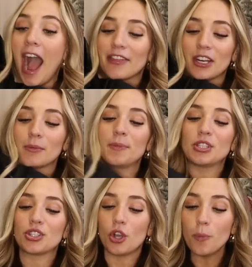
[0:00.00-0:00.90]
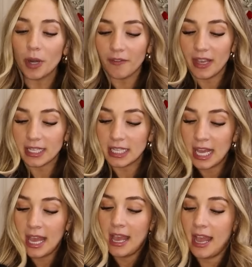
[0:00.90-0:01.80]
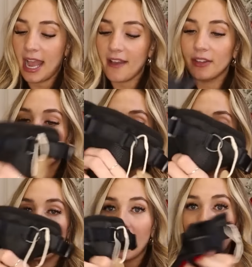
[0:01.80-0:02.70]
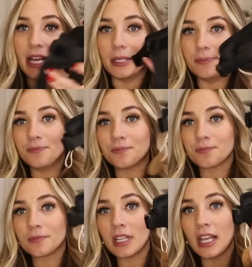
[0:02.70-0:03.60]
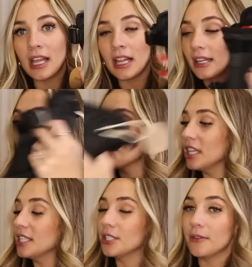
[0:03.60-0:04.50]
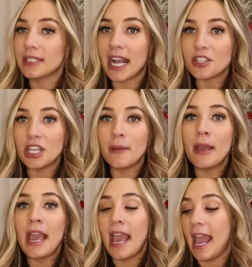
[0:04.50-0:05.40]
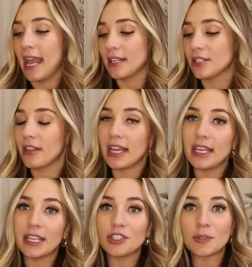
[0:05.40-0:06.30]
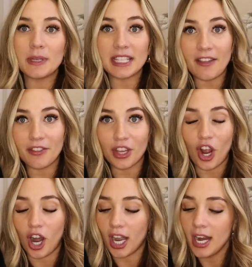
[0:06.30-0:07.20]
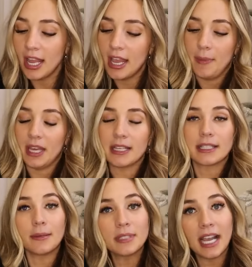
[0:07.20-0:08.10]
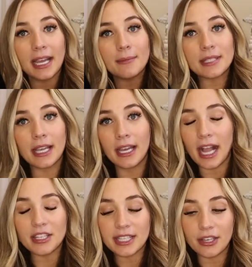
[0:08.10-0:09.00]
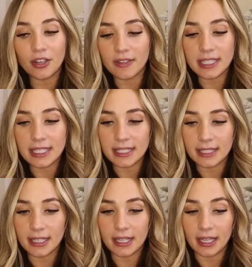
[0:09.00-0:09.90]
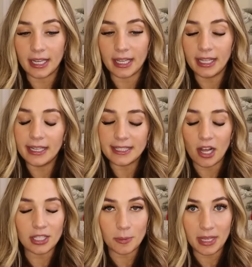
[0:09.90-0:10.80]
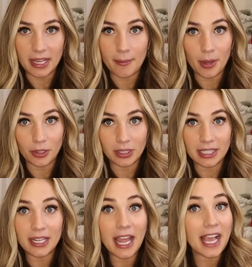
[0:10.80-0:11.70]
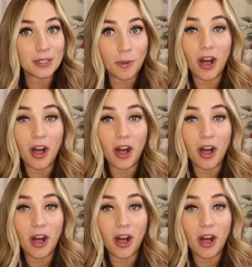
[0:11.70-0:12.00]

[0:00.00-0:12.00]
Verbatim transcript: I thought it would be so perfect. I have a little um, leash thing to attach him and so that he can just be safe in the car because sometimes I just get nervous he's gonna, he needs to also be buckled in as